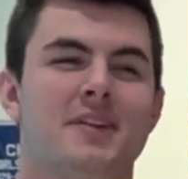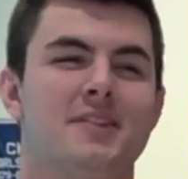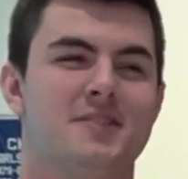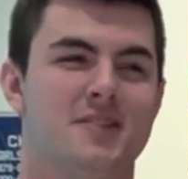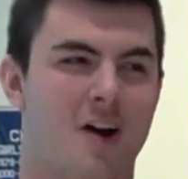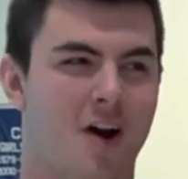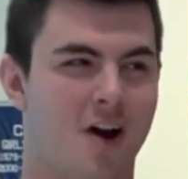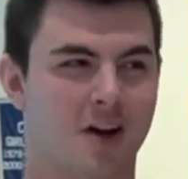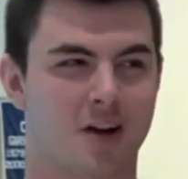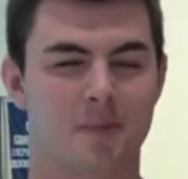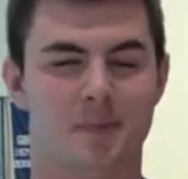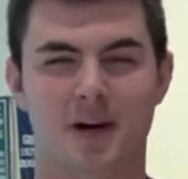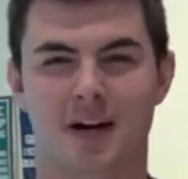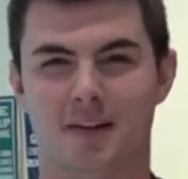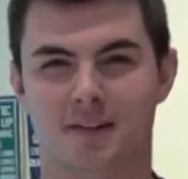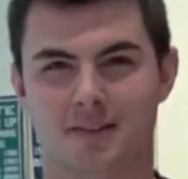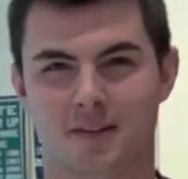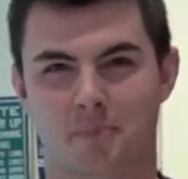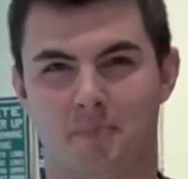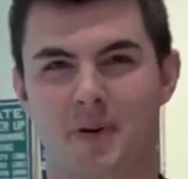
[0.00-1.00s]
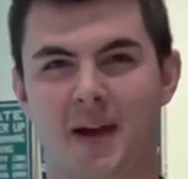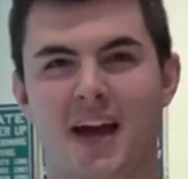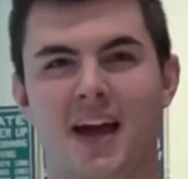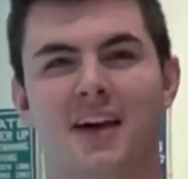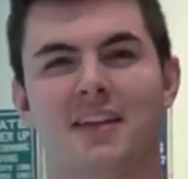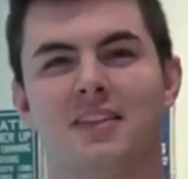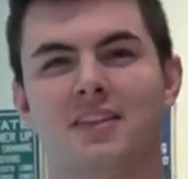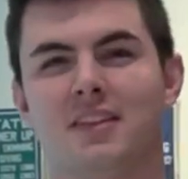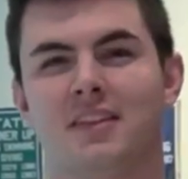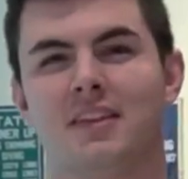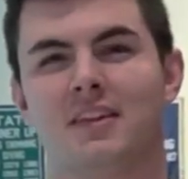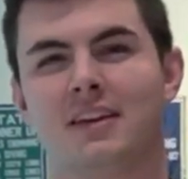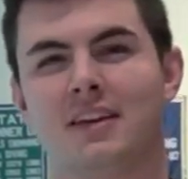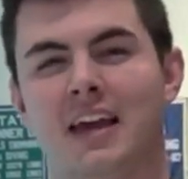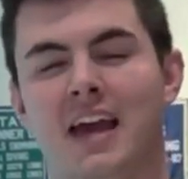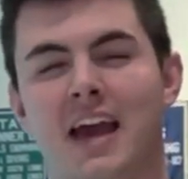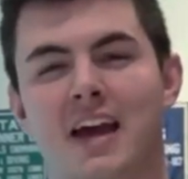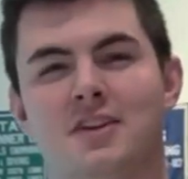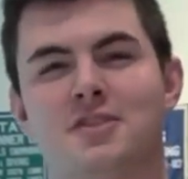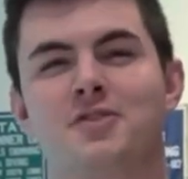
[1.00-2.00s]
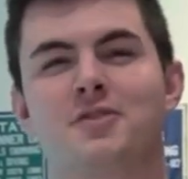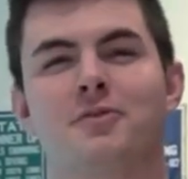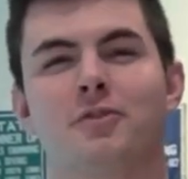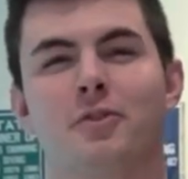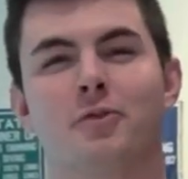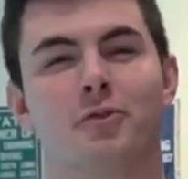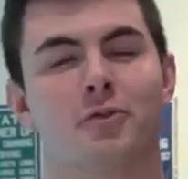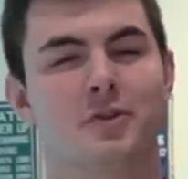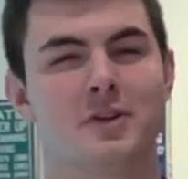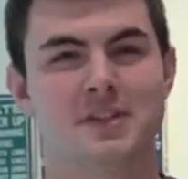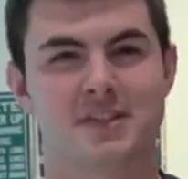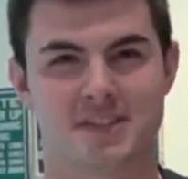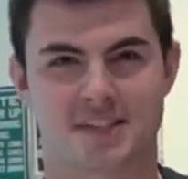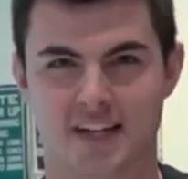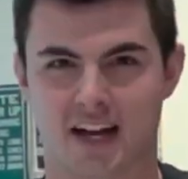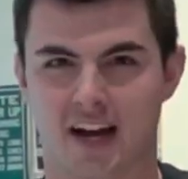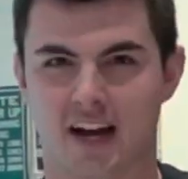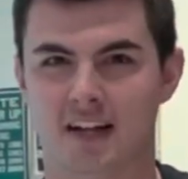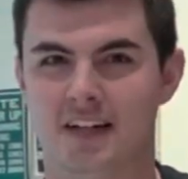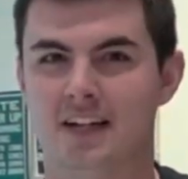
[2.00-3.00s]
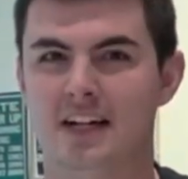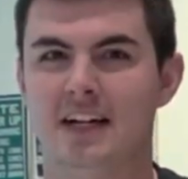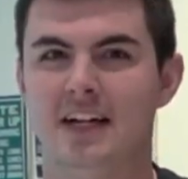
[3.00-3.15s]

and talk about the path of the catch for freestyle